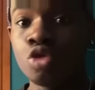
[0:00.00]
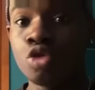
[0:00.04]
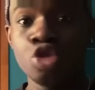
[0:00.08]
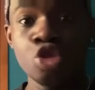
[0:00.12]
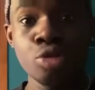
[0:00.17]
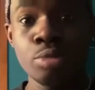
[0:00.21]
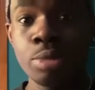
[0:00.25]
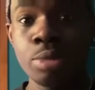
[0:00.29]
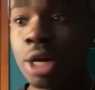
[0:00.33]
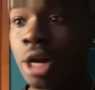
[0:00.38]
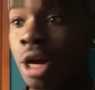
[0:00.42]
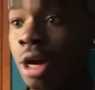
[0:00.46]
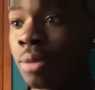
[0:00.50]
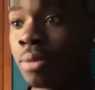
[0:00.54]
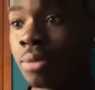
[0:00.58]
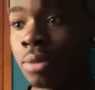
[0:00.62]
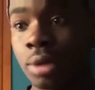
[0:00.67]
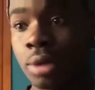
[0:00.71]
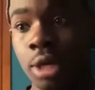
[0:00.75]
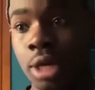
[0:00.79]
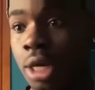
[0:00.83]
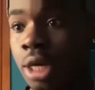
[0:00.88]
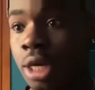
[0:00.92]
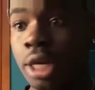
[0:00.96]
it up
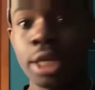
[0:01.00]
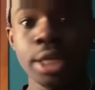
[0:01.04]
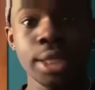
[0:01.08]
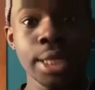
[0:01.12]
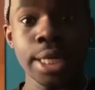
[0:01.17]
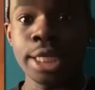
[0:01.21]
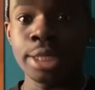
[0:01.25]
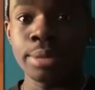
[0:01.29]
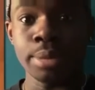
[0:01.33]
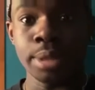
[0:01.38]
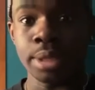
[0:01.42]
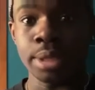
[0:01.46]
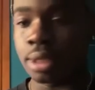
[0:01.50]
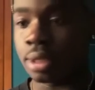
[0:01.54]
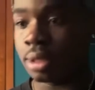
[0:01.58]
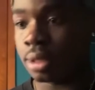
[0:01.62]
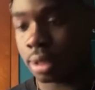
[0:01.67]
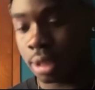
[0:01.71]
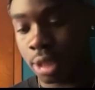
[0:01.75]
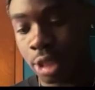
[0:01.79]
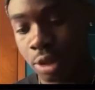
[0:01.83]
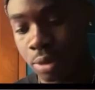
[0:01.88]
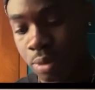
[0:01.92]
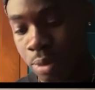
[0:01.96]
and they teach me.
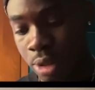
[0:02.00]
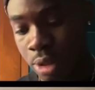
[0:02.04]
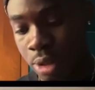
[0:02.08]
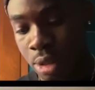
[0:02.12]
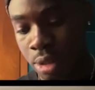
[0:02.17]
Teach me.